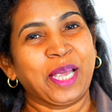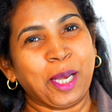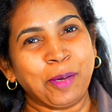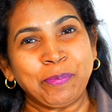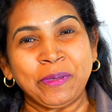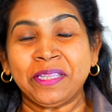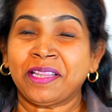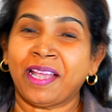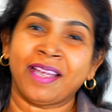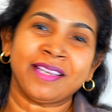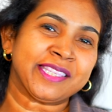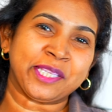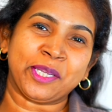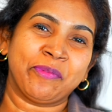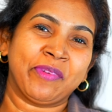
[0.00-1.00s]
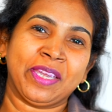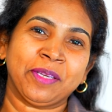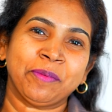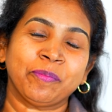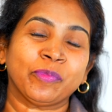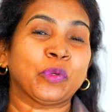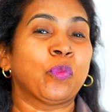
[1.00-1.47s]
Happy
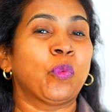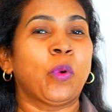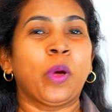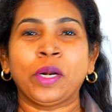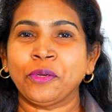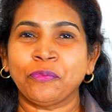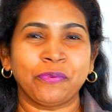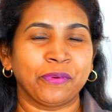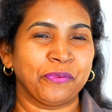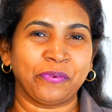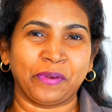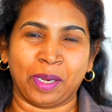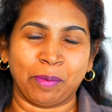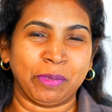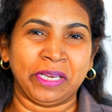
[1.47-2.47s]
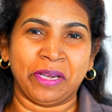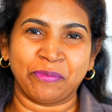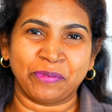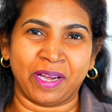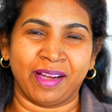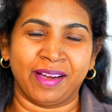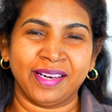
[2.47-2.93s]
Thanksgiving, wonderful family
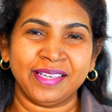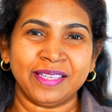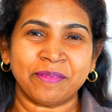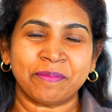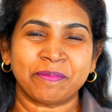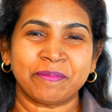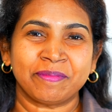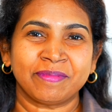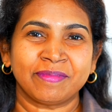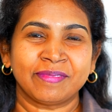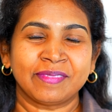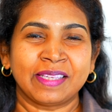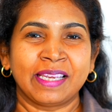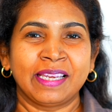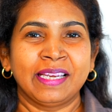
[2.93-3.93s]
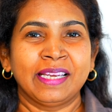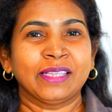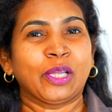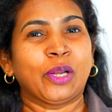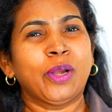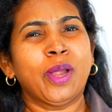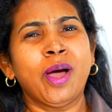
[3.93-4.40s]
of God.
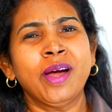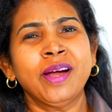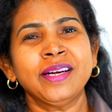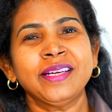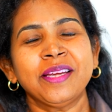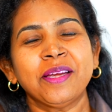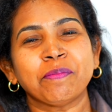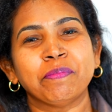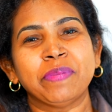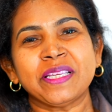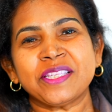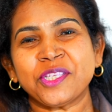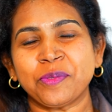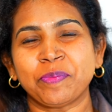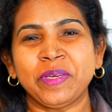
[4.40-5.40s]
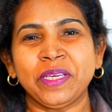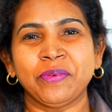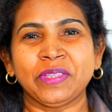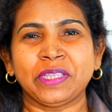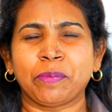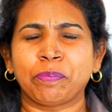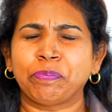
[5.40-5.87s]
The Lord blessed me
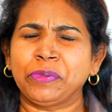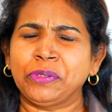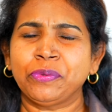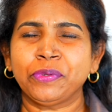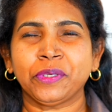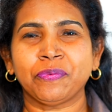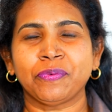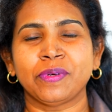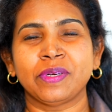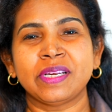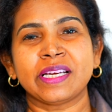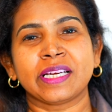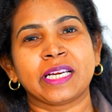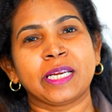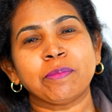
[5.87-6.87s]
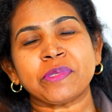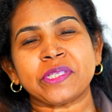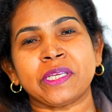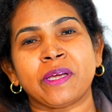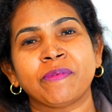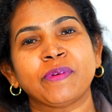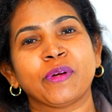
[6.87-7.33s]
with a beautiful
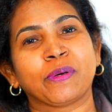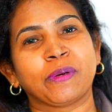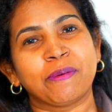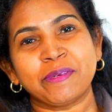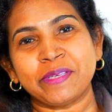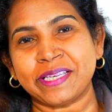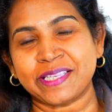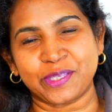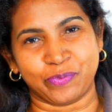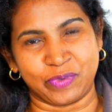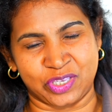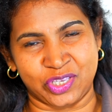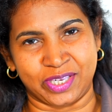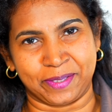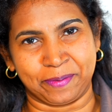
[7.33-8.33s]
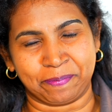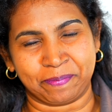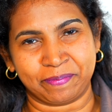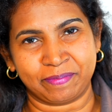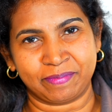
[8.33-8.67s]
glimpse of glorious vision.